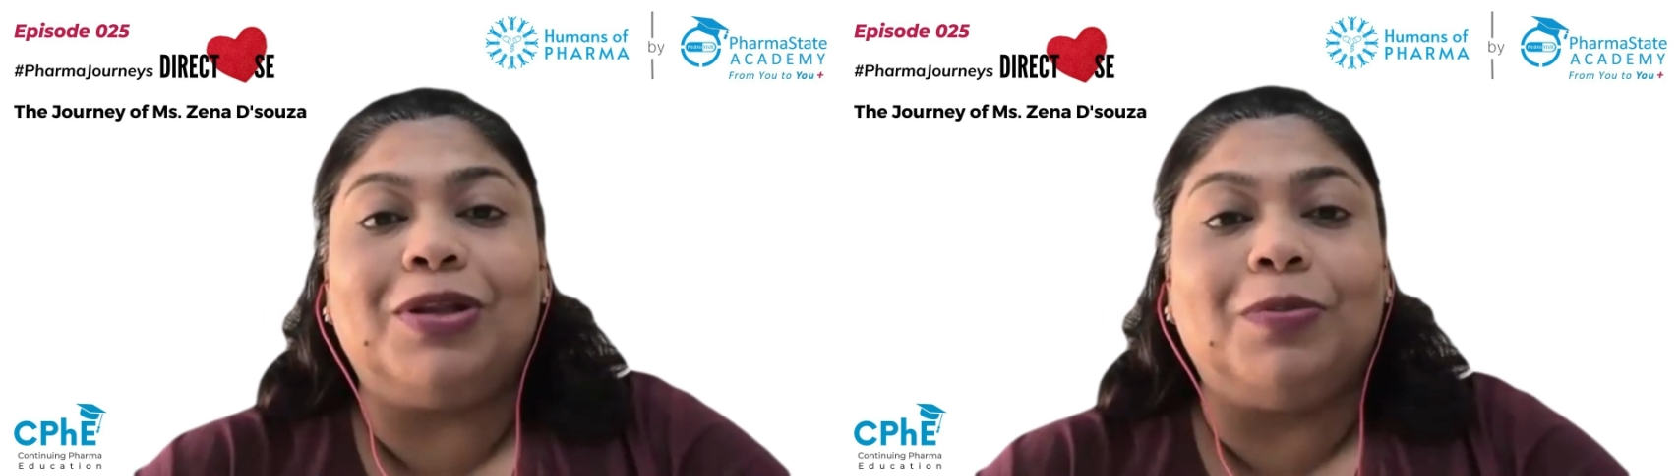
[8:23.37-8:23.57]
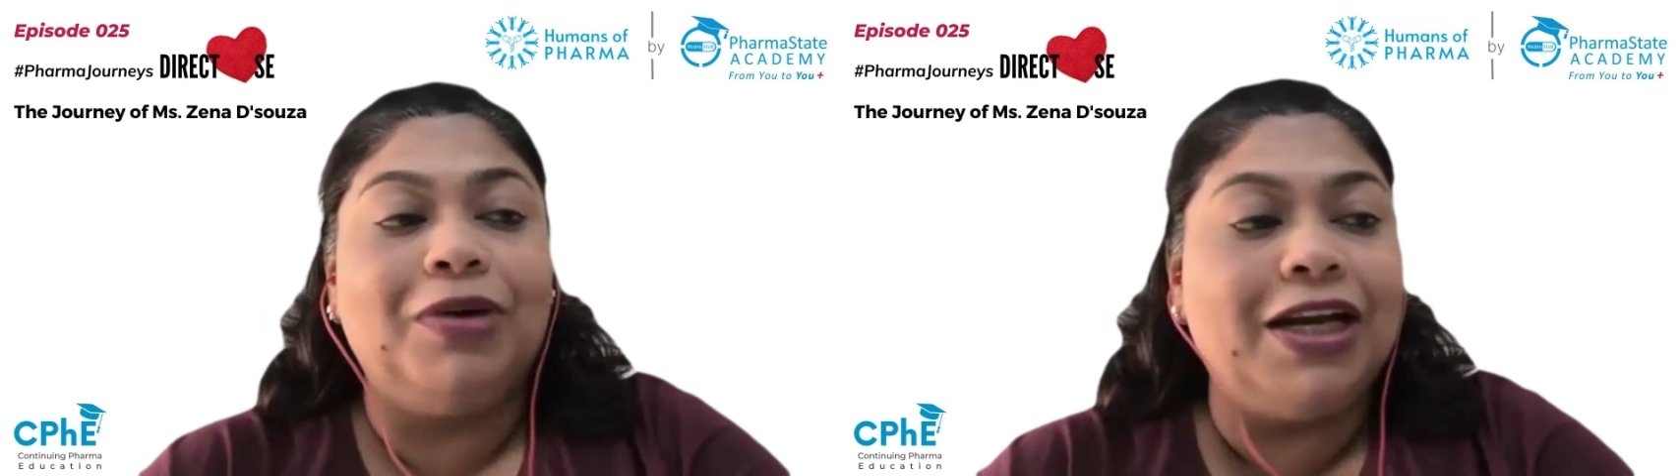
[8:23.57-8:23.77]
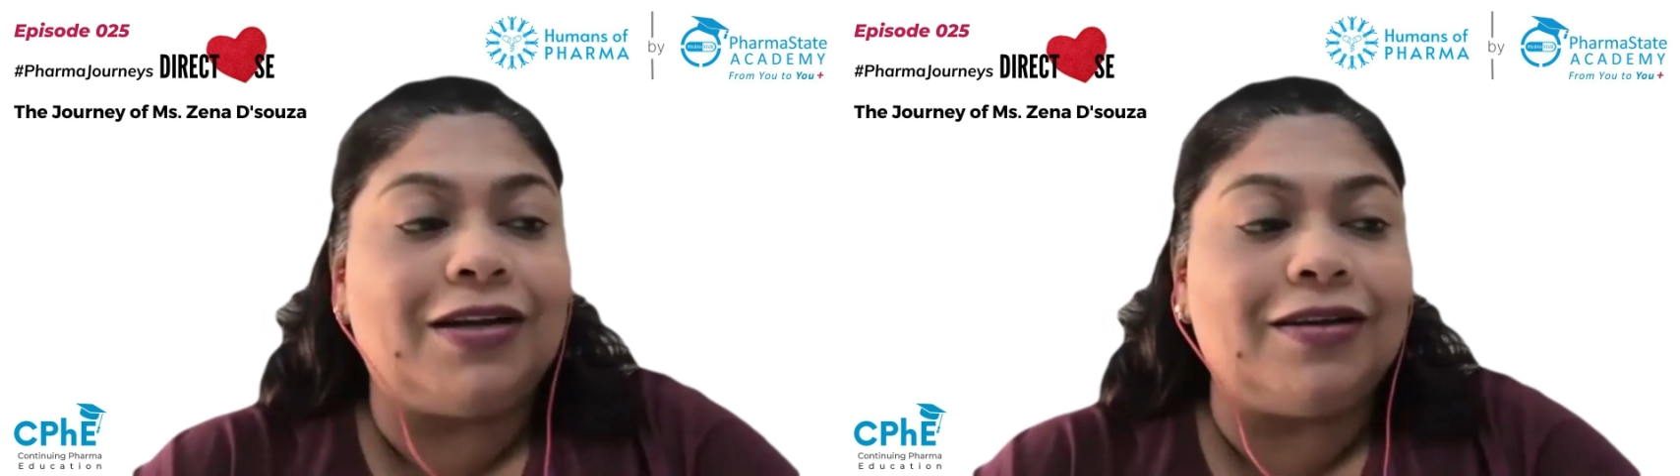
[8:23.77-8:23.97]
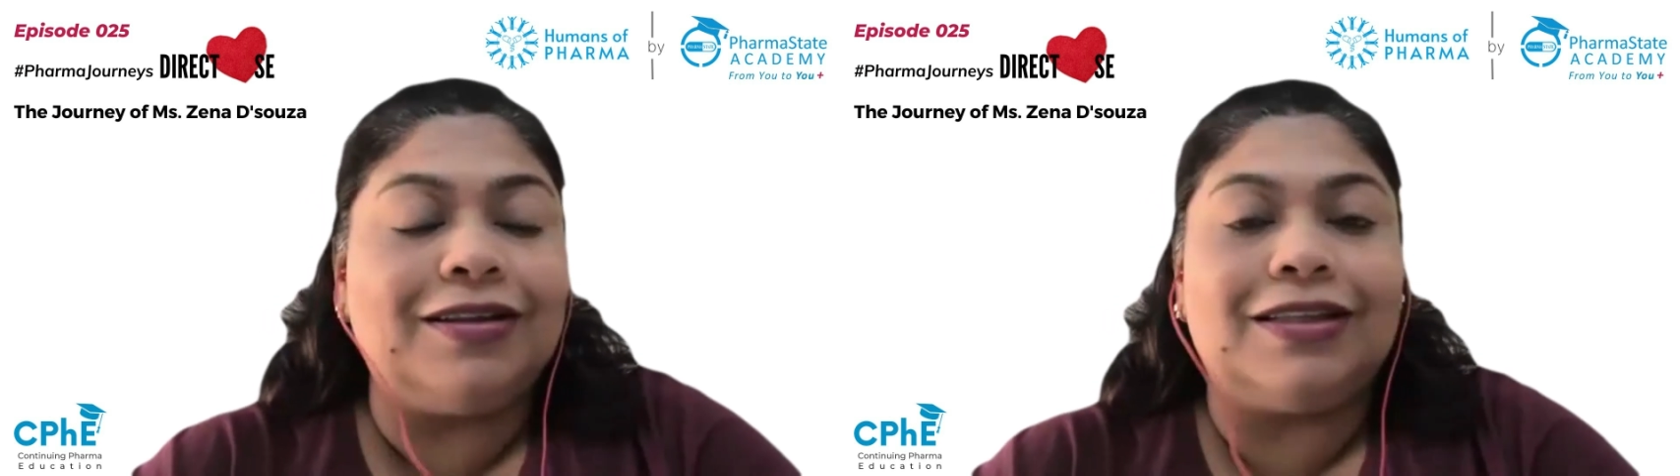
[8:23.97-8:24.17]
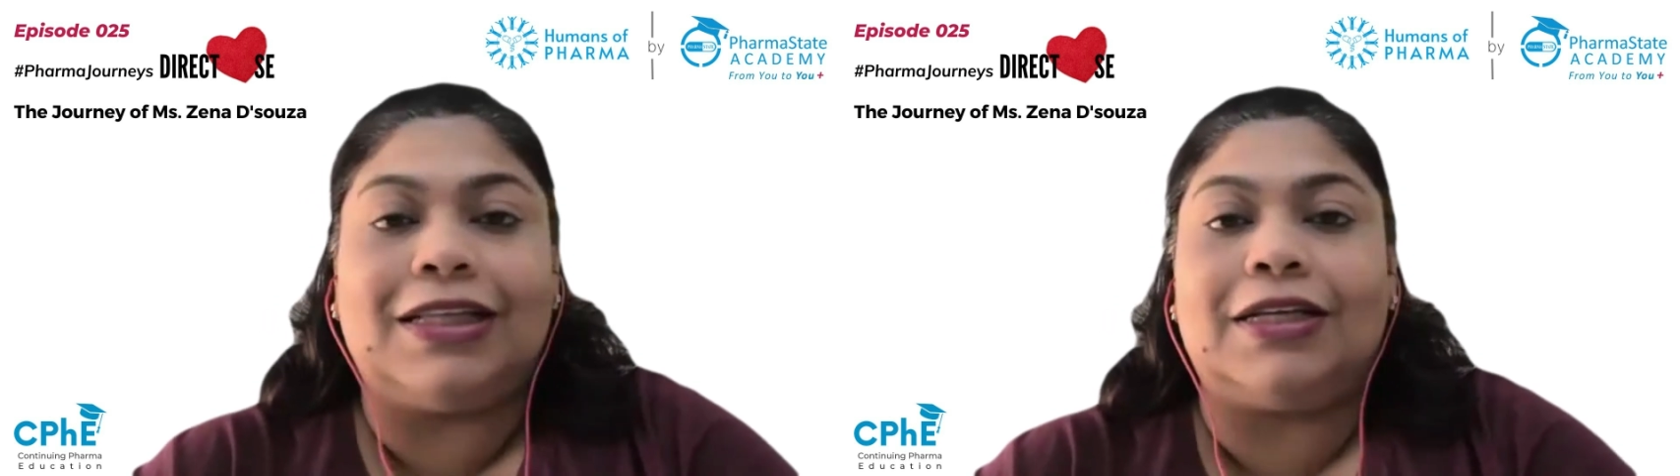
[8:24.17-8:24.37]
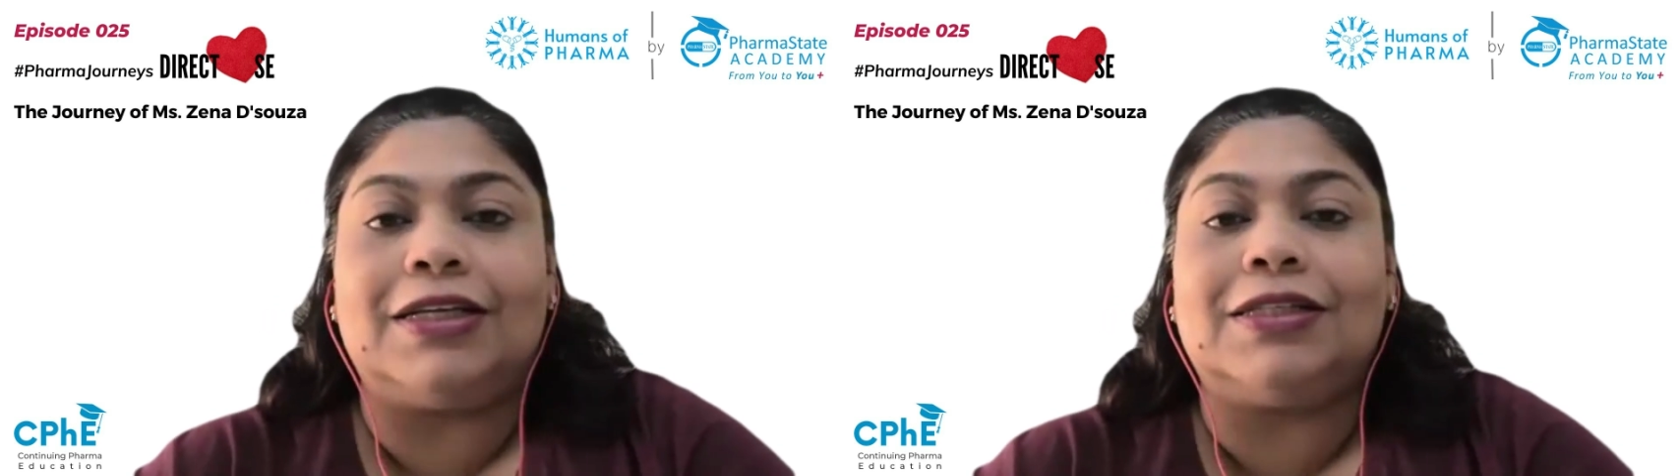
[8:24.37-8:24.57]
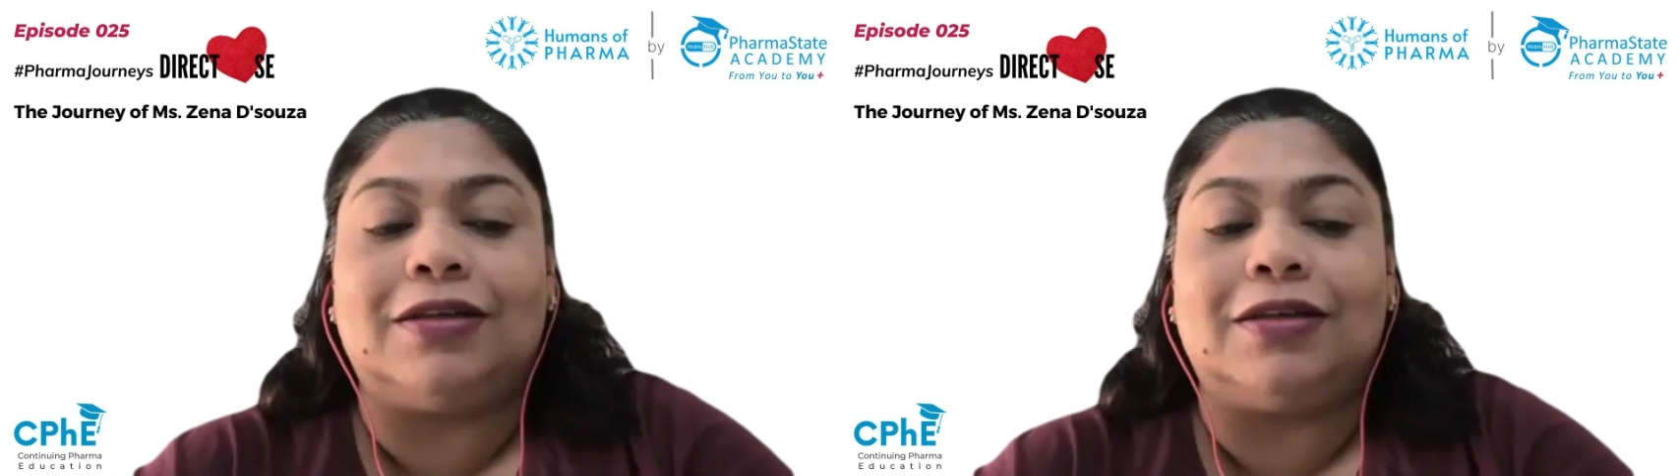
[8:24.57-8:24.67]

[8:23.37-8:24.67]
but the minute there